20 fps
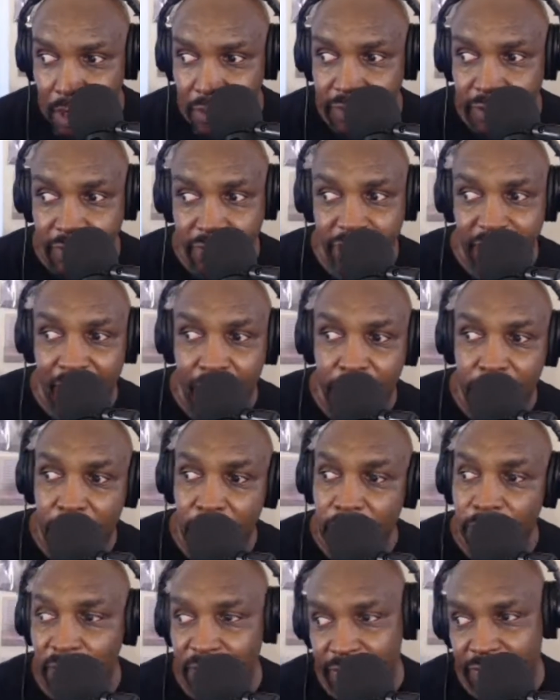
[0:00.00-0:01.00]
So
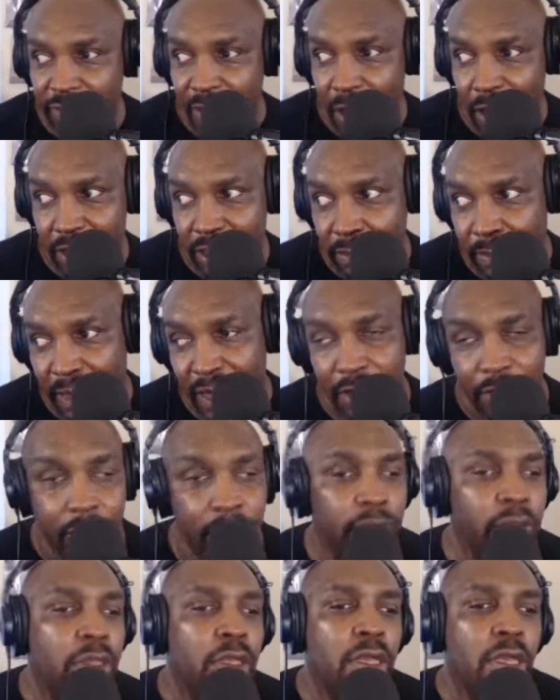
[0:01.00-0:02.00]
summary, we've talked about
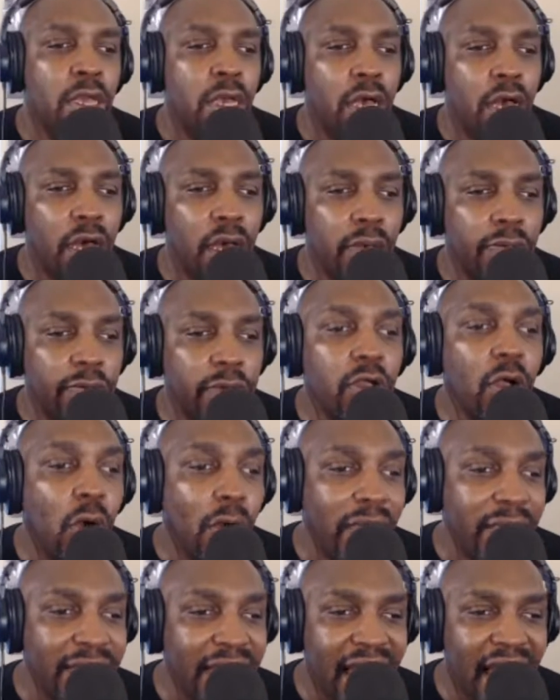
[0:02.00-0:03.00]

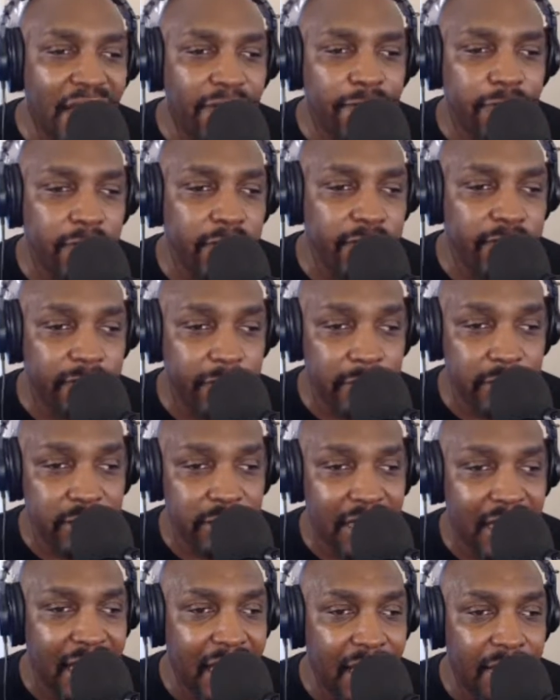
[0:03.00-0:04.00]
going live for the first
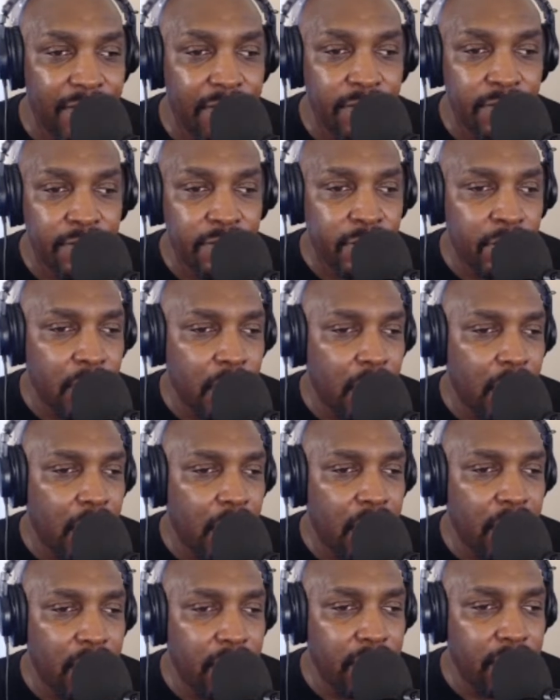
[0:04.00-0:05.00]
time.
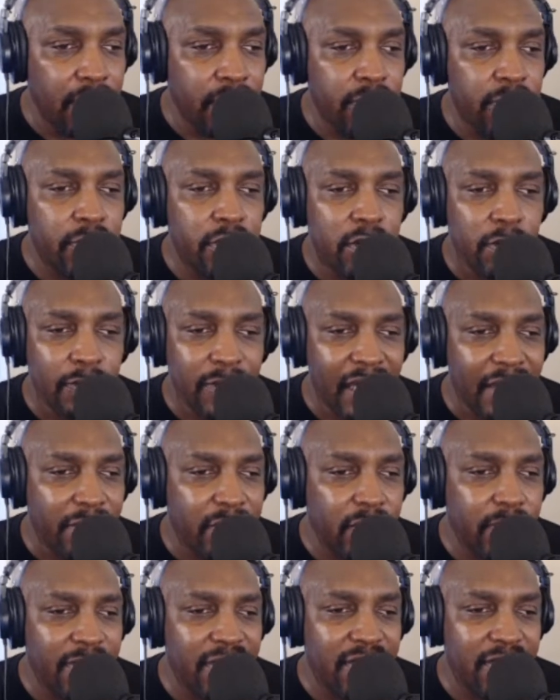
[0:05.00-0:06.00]
To be
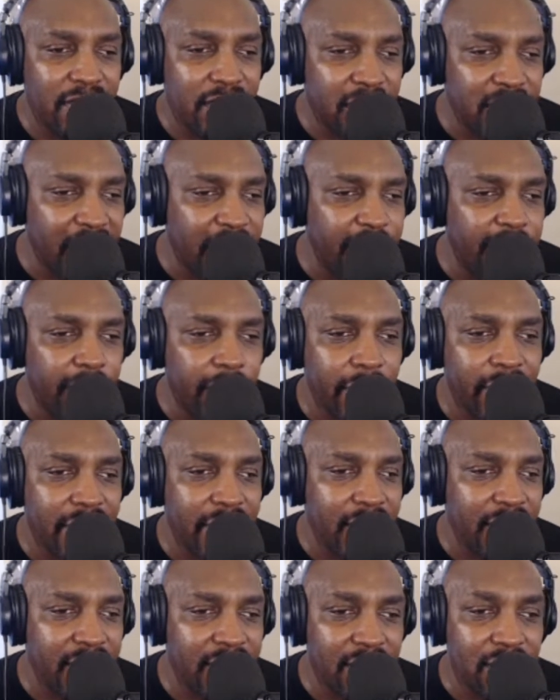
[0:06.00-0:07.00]
able to be successful at
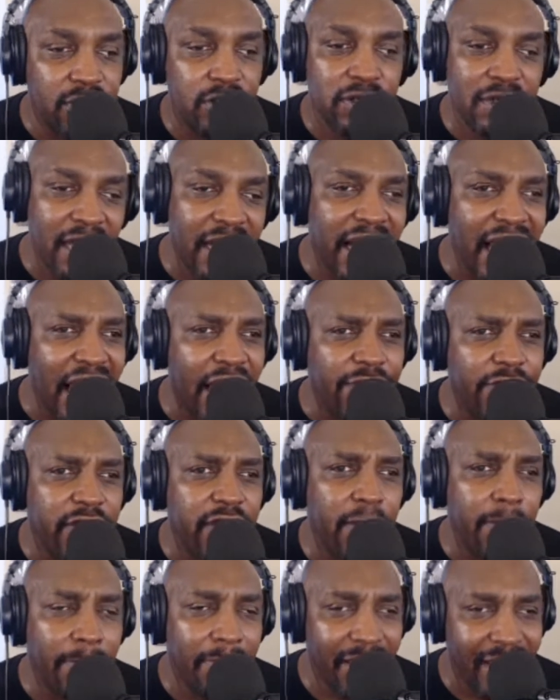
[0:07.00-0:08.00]
this is you got to have a
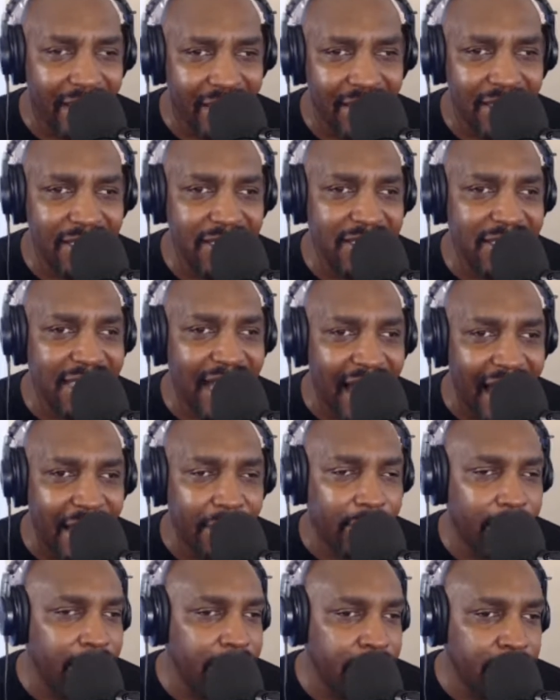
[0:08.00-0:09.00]
compelling
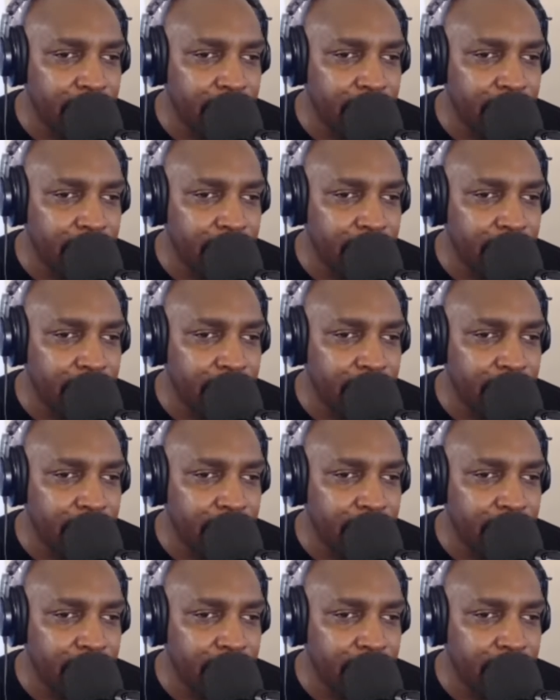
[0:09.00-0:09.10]
title